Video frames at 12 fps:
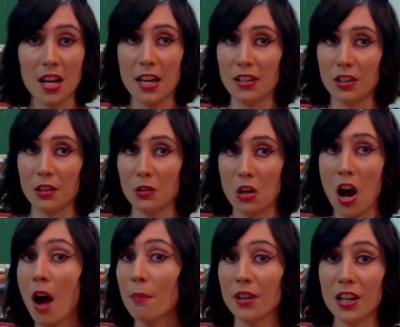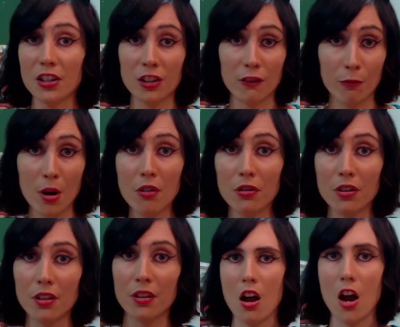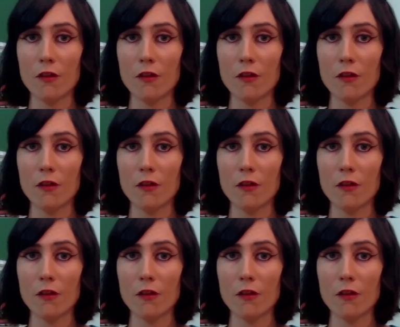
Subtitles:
Is it a combination of both?